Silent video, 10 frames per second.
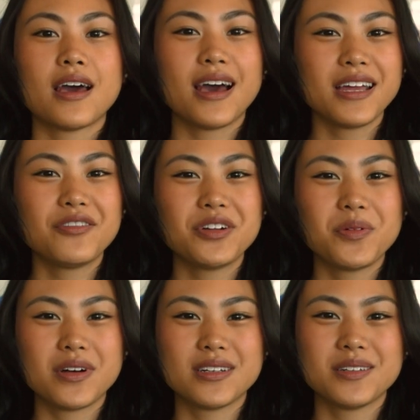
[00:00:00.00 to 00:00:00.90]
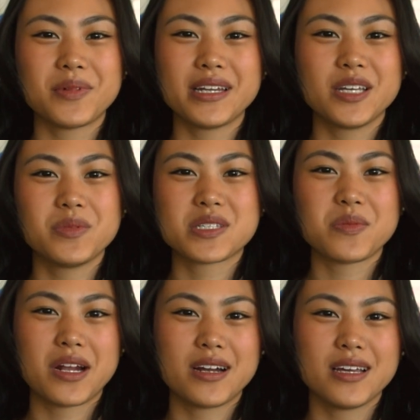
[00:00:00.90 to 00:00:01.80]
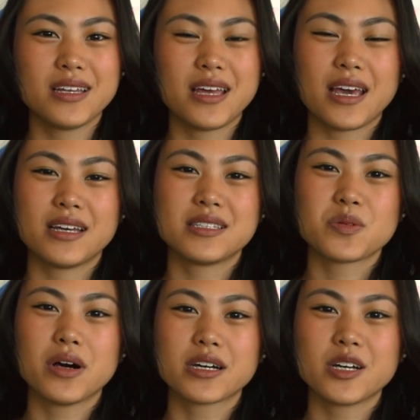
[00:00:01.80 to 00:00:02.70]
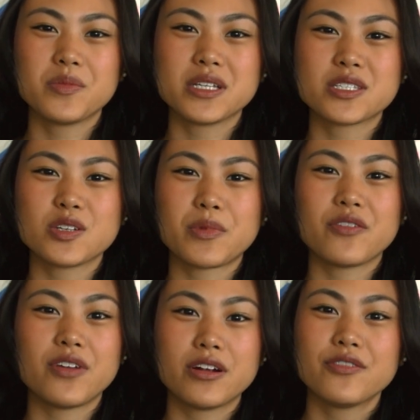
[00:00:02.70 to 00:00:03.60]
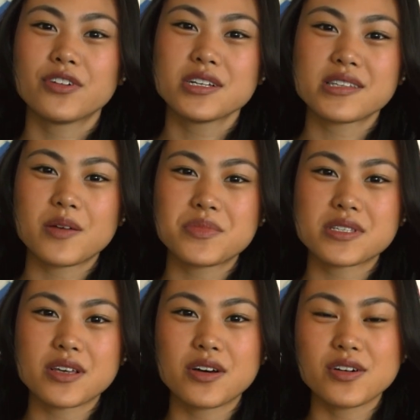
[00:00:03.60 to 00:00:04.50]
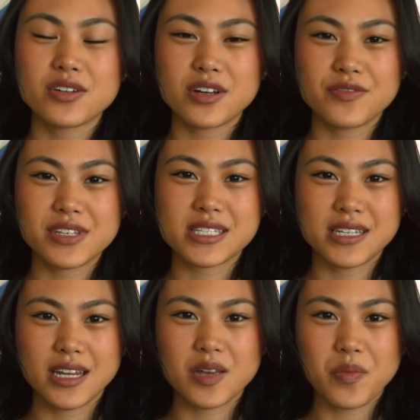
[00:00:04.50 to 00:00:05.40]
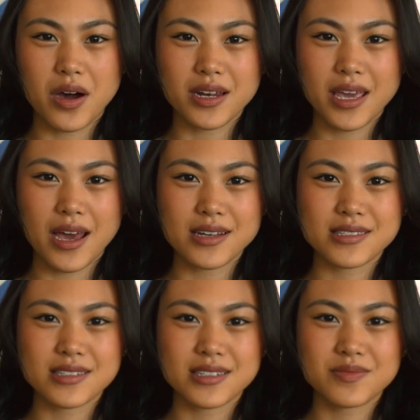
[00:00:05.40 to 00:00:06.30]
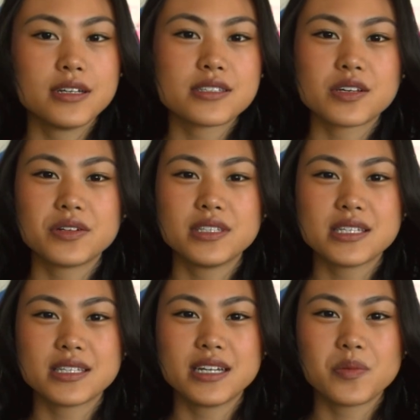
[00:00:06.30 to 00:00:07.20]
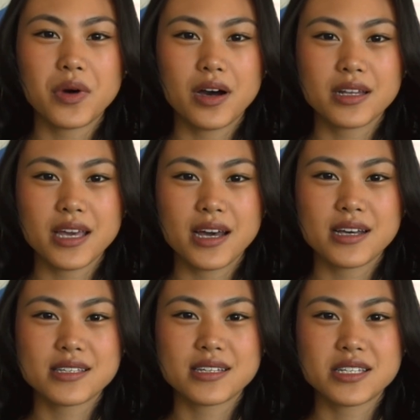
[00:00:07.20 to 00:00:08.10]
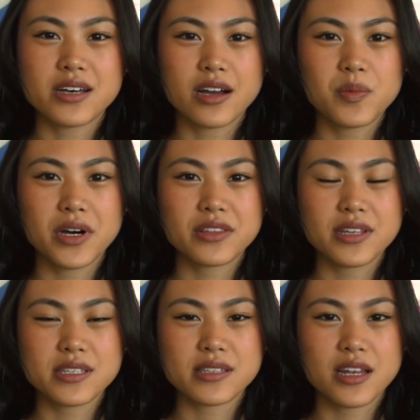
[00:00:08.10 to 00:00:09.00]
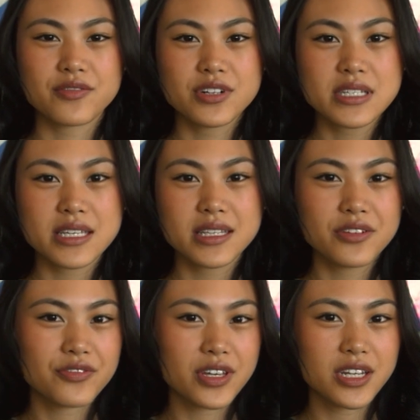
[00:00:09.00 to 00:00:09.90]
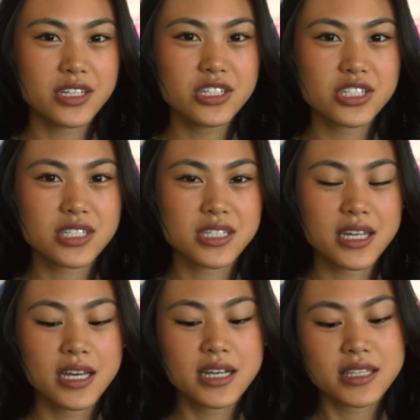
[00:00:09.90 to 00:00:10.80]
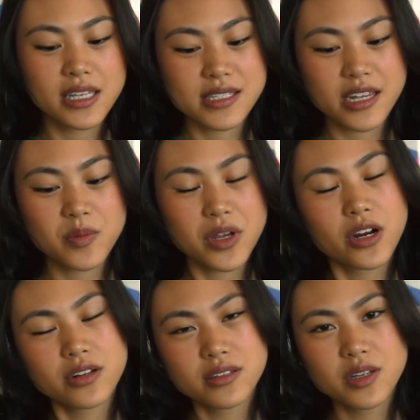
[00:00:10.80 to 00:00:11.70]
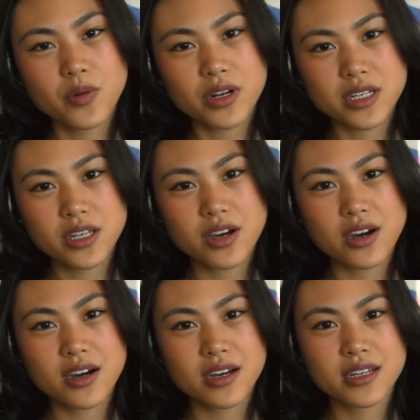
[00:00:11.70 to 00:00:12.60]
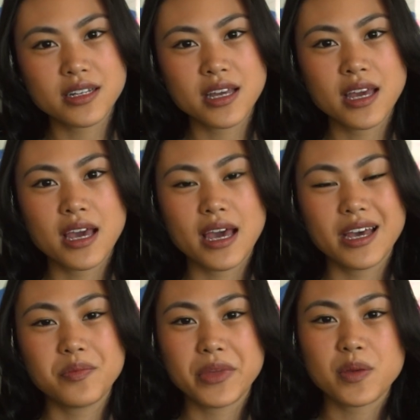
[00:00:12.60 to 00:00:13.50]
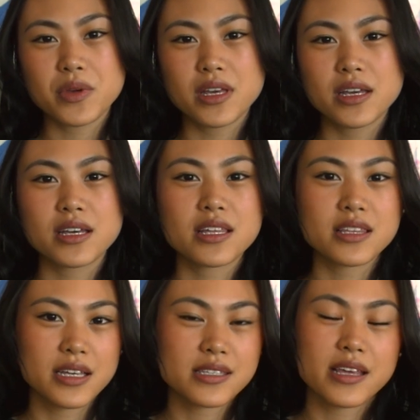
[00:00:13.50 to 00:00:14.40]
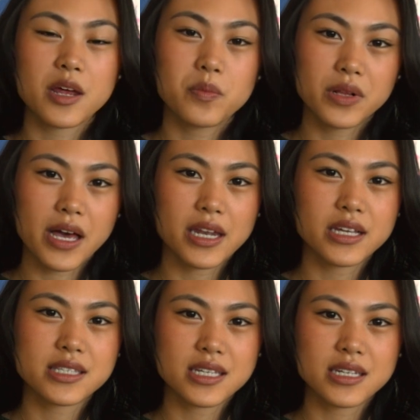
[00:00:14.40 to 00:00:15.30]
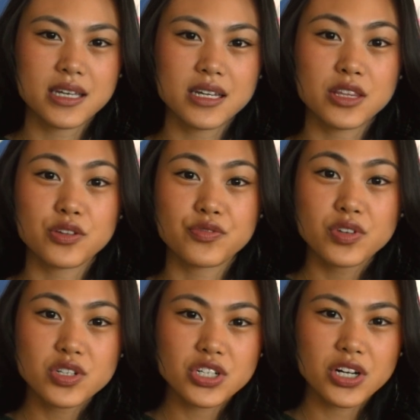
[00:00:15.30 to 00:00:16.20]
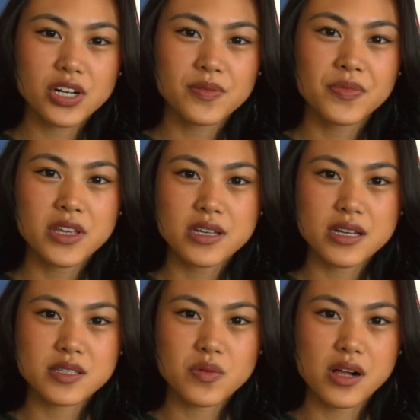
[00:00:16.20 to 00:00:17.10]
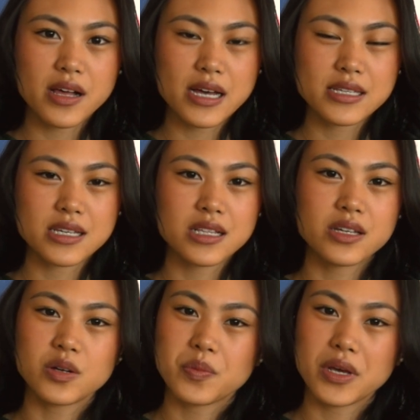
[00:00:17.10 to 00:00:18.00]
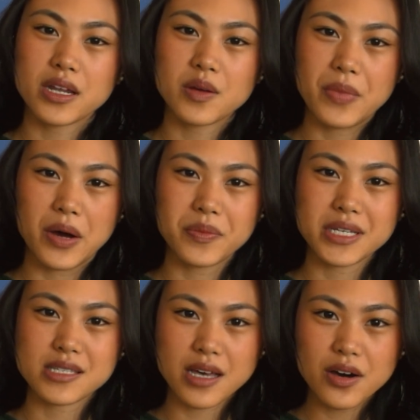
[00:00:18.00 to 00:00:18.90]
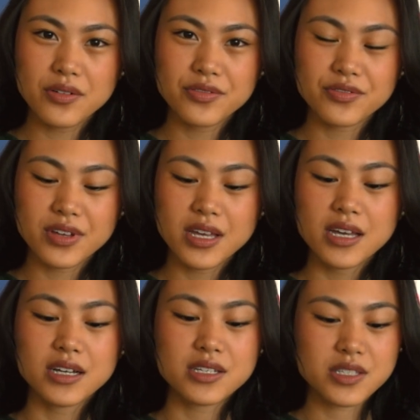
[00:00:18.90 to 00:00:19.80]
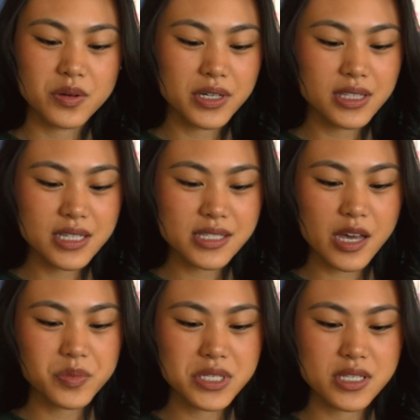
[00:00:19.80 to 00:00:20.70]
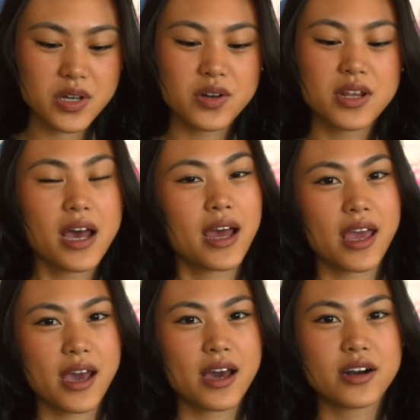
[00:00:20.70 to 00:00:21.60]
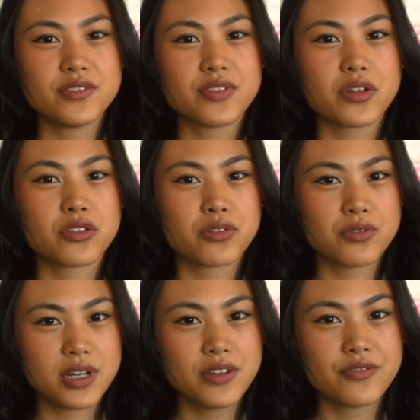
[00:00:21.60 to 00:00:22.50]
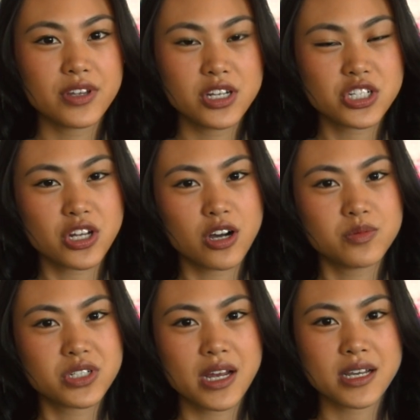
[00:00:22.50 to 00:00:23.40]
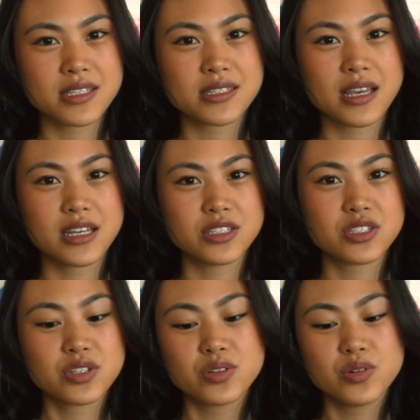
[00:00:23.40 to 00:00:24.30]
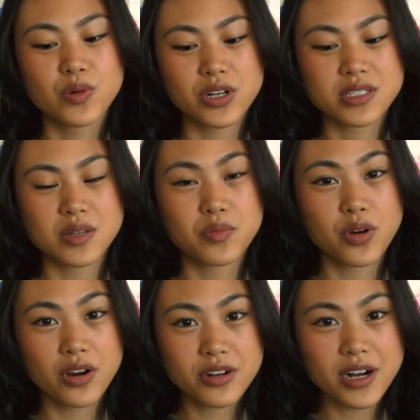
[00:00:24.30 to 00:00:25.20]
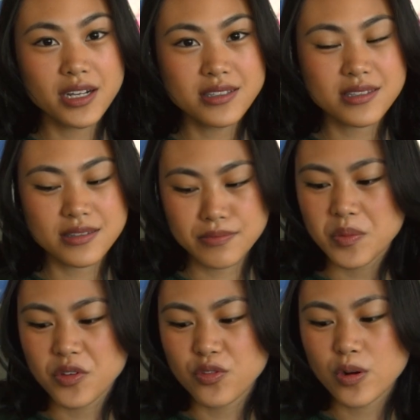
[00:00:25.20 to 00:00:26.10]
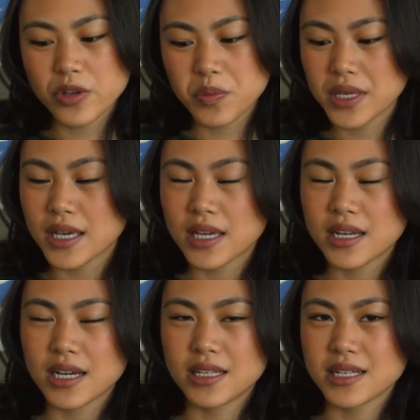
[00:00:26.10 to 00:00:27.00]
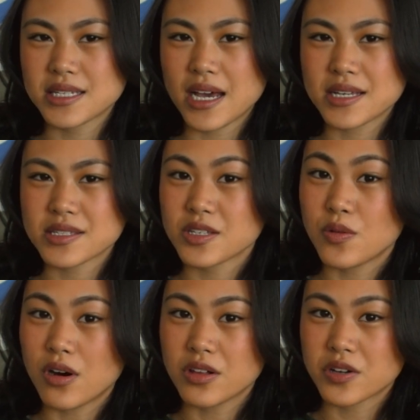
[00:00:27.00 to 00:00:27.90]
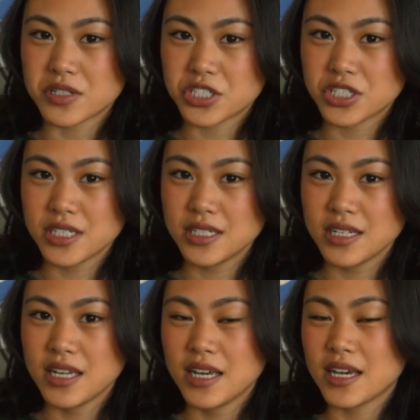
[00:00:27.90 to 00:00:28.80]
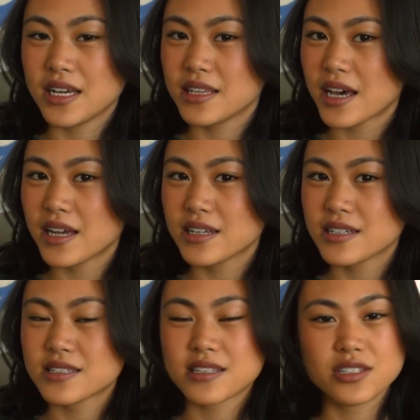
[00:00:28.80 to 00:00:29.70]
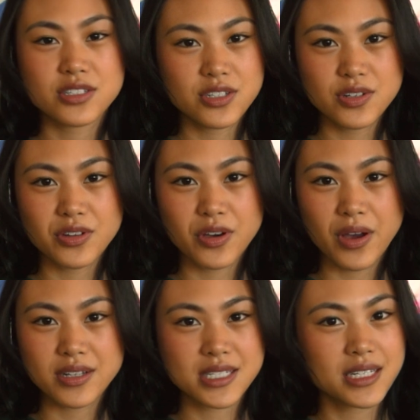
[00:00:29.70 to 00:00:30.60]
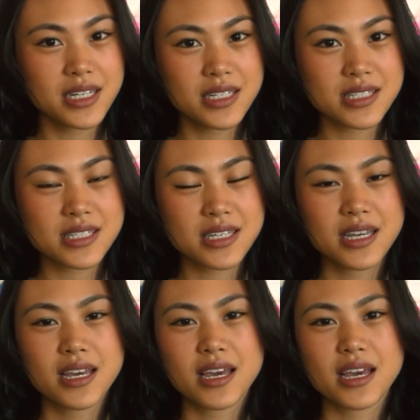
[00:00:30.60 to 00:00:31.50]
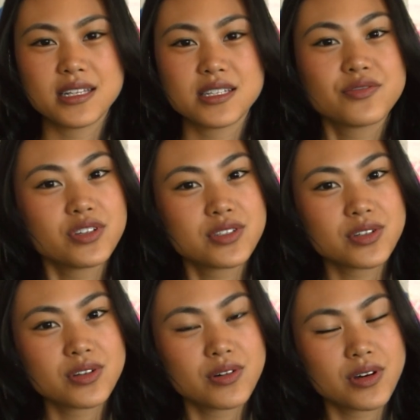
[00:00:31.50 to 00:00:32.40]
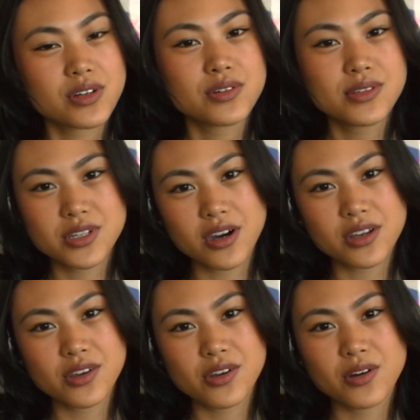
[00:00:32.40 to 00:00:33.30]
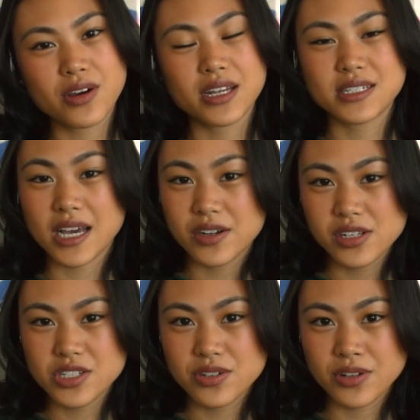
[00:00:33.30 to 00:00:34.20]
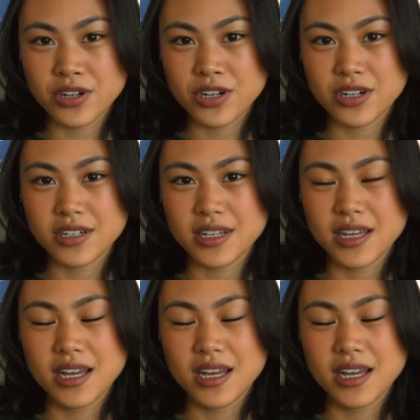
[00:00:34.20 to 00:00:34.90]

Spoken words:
Hi everyone, my name is Marian and welcome to my very first episode of this knitting podcast. So in these knitting podcasts, I talk about things that I've recently finished, things that I'm currently working on, and maybe things that I'm planning to knit in the future, as well as a little bit about myself. So in this episode, I have 3 finished objects and 2 works in progress. And before we begin, I'd like to ask you all a question. And that is, do you know how to knit? And if you do, who taught you and how did you learn?